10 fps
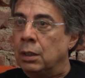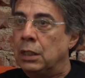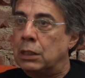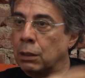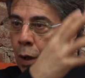
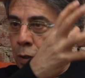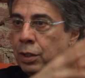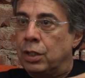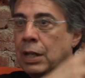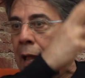he's
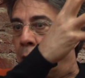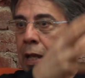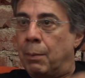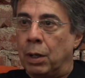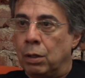lost in his
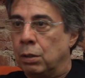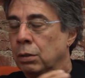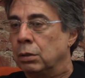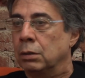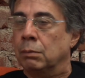
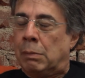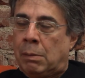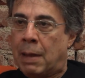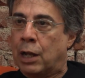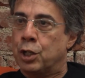alchemical
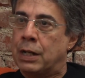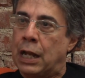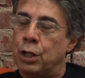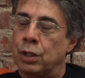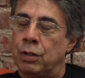
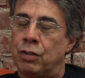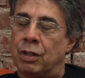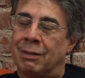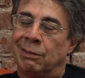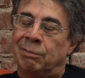machinations,
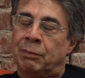and